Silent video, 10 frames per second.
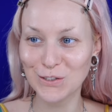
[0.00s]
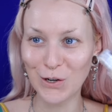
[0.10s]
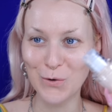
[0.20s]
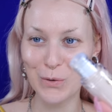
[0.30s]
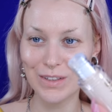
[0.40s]

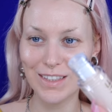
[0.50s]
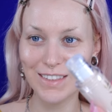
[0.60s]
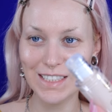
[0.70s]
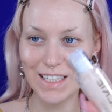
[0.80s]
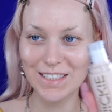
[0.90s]
so
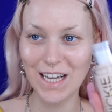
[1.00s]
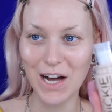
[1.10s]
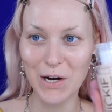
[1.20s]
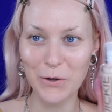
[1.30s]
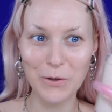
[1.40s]
this is
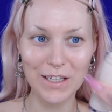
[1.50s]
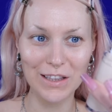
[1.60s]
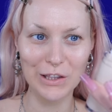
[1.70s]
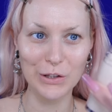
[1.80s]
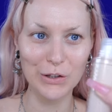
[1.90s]
how it
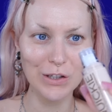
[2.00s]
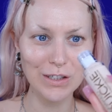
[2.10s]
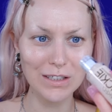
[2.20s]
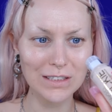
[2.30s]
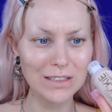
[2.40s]

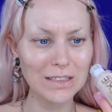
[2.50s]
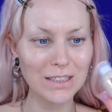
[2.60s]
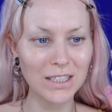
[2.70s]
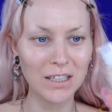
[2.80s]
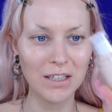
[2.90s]

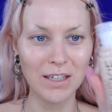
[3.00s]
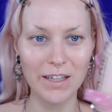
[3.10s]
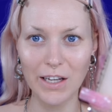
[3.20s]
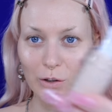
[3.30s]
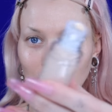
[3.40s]
looks.
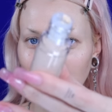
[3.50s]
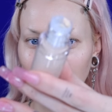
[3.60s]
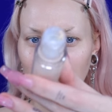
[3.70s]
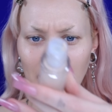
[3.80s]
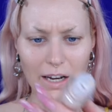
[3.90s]
Looks like
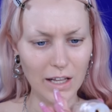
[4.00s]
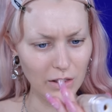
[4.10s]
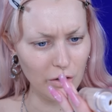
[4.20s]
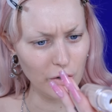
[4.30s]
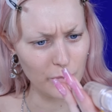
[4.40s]
I get a
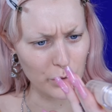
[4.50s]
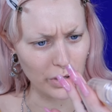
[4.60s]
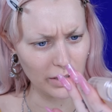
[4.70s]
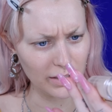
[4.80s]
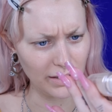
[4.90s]
lot of
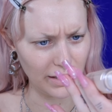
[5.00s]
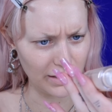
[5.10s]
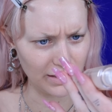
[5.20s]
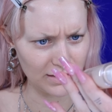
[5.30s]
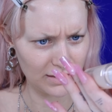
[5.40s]
product in here.
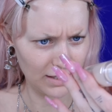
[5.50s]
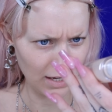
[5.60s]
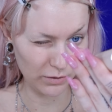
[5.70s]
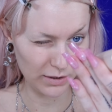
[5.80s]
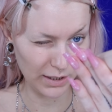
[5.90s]
It's
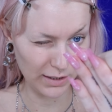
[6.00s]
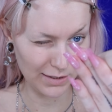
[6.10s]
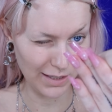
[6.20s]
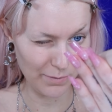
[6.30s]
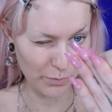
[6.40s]

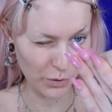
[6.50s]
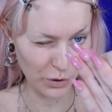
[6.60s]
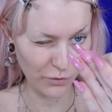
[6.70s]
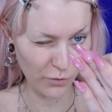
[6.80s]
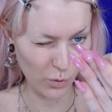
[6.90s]

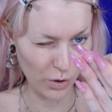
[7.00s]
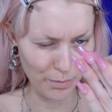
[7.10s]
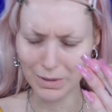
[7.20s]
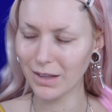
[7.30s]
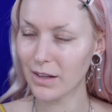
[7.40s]
16.4
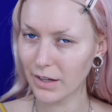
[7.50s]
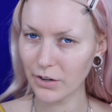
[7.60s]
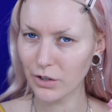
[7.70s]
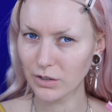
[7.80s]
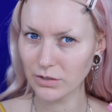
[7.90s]

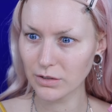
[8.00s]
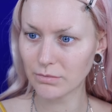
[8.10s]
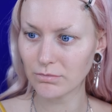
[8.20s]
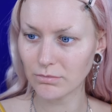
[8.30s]
millimeters.